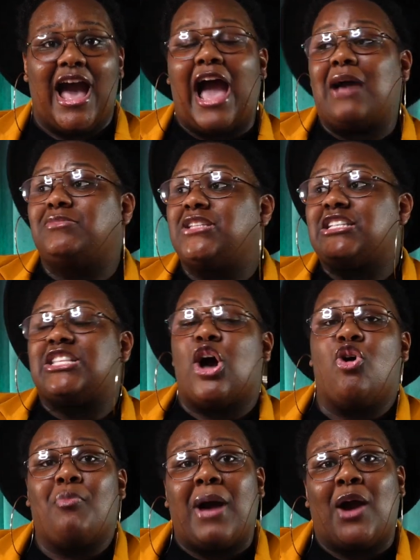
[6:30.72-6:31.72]
I'm just
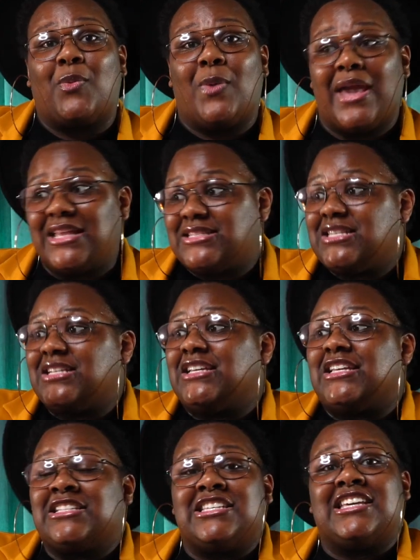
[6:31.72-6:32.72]
on my way to,
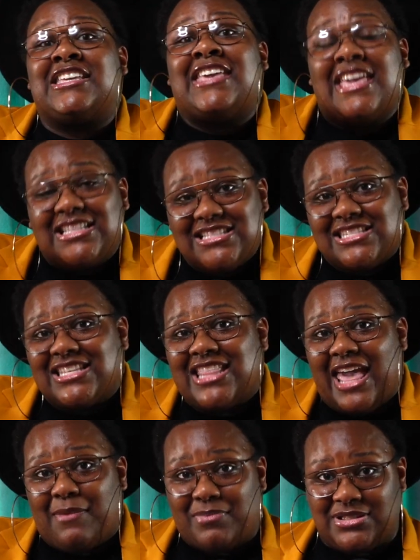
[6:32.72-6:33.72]
to get into
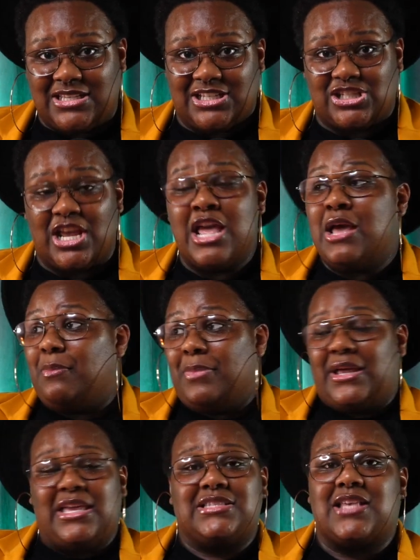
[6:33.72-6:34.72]
that position,
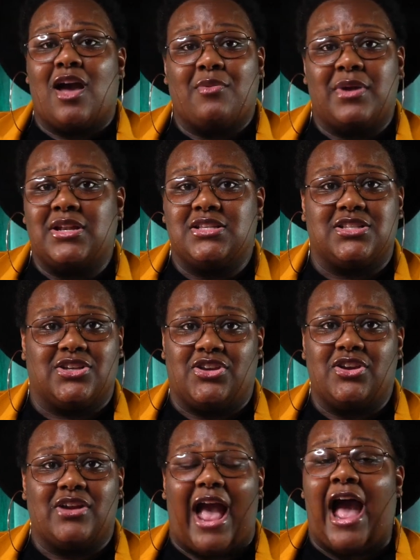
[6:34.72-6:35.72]
but it's already
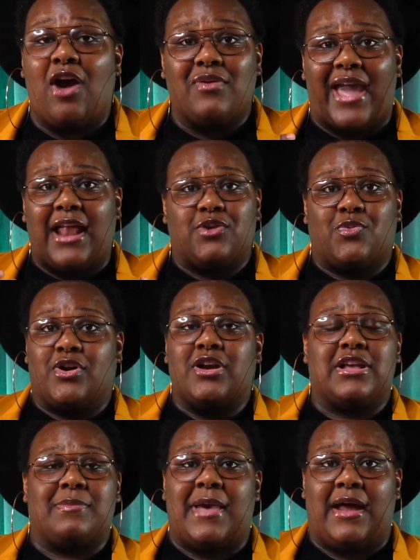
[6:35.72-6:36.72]
secure. I don't got to
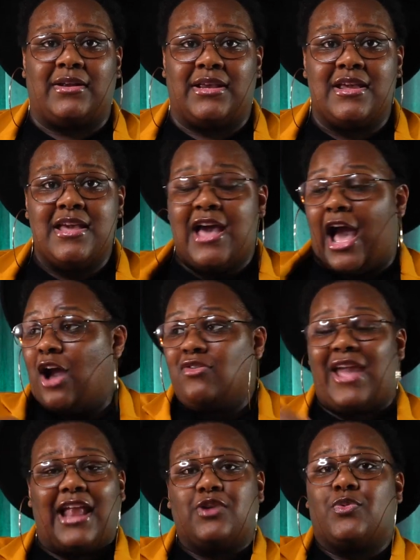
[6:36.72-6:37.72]
worry about it. I don't
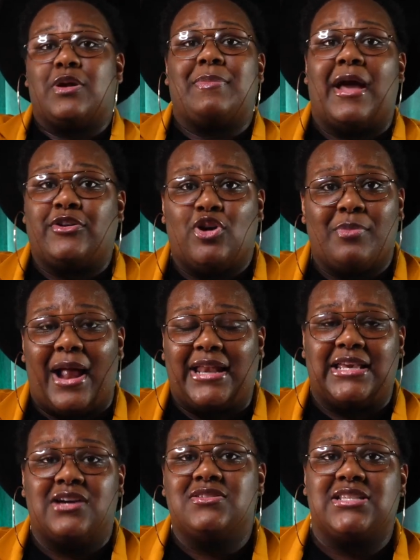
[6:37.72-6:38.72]
got to worry about
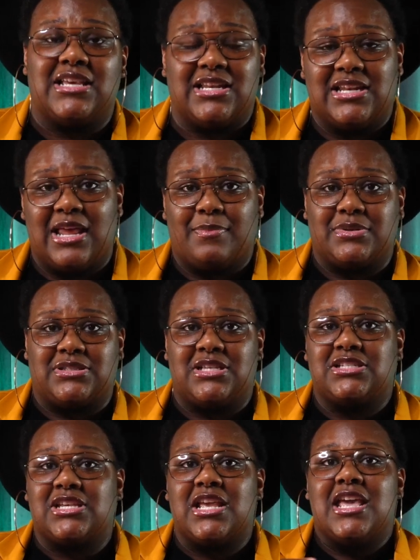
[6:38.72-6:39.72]
nobody else getting in that
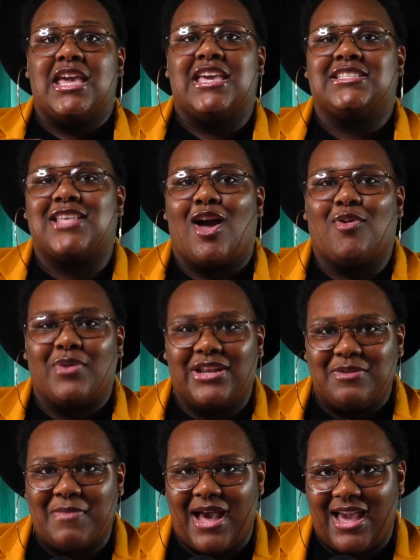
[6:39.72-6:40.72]
position. It's
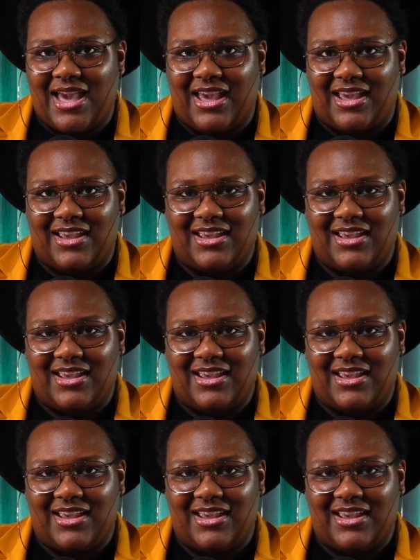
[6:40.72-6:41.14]
already mine.